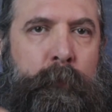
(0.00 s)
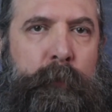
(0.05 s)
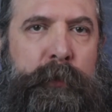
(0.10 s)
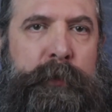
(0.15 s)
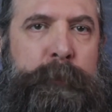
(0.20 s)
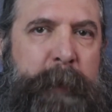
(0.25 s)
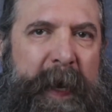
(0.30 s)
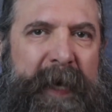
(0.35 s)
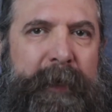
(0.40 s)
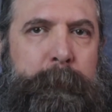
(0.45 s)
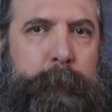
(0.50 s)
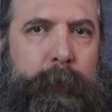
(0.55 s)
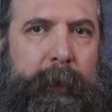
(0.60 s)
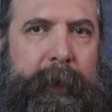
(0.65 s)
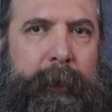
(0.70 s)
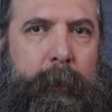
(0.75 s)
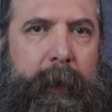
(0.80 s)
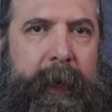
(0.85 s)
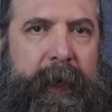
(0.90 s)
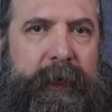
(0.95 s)
Respect
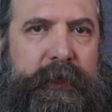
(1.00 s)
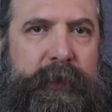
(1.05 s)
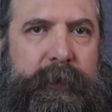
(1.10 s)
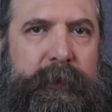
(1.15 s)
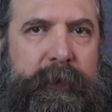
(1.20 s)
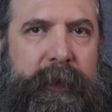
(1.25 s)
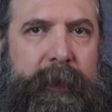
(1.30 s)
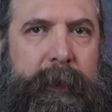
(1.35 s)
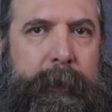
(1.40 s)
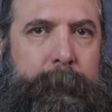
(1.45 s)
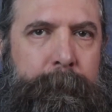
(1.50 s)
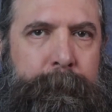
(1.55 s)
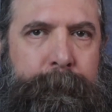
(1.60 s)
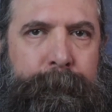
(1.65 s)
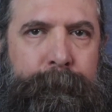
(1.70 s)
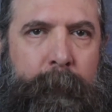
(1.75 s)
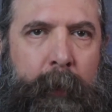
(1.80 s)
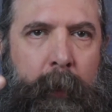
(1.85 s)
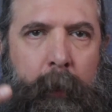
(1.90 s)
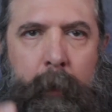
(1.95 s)
player agency.
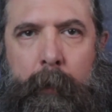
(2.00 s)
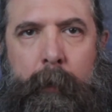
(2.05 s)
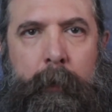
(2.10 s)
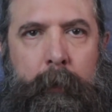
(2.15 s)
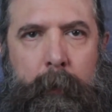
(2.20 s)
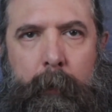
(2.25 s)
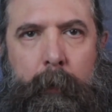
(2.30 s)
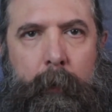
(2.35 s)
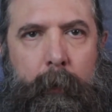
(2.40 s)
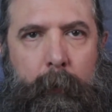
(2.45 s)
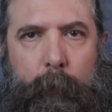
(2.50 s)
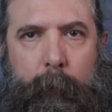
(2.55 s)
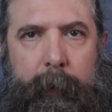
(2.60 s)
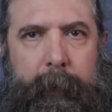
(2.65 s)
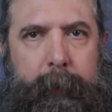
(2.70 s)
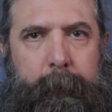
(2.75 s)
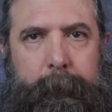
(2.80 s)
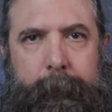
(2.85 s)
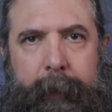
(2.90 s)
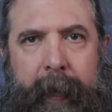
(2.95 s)

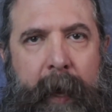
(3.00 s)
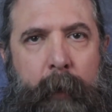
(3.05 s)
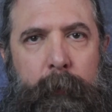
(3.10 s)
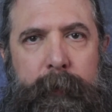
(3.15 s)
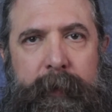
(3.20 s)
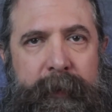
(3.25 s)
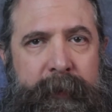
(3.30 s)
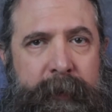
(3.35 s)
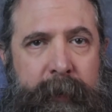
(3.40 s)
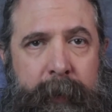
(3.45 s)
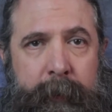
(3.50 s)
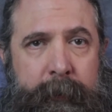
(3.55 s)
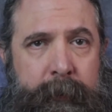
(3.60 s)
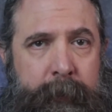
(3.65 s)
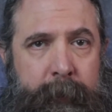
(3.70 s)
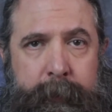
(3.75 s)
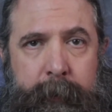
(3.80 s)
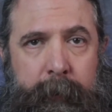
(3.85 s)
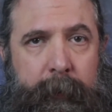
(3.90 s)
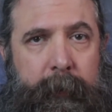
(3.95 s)
We don't know how this
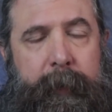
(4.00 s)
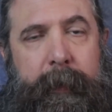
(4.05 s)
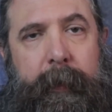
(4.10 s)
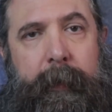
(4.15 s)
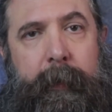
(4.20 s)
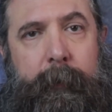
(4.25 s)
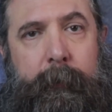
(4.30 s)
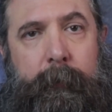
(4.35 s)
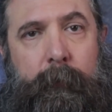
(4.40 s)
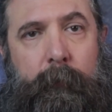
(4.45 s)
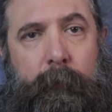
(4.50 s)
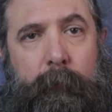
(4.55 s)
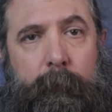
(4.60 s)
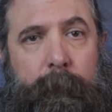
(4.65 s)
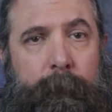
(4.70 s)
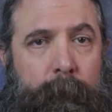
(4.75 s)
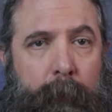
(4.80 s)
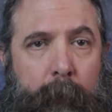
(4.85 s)
ends until it ends.